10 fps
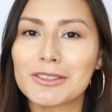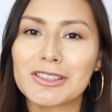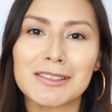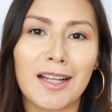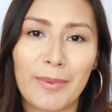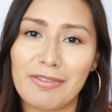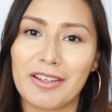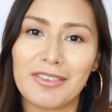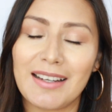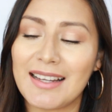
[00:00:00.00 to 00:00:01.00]
was just not my
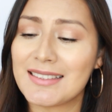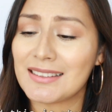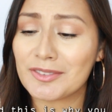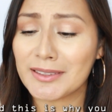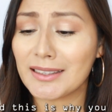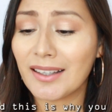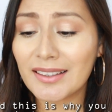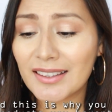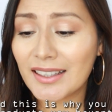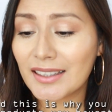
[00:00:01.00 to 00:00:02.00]
favorite. I didn't really
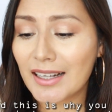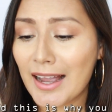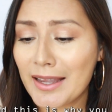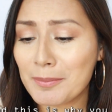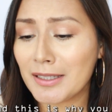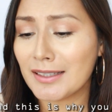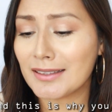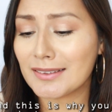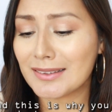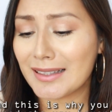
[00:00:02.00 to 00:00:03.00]
like it. I
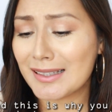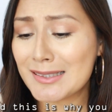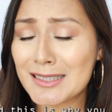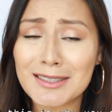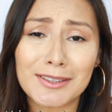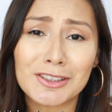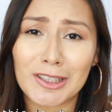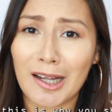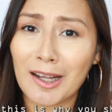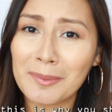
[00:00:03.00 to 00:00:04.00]
mean, it did the
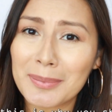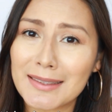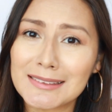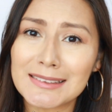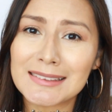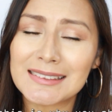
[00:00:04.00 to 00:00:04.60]
job, but it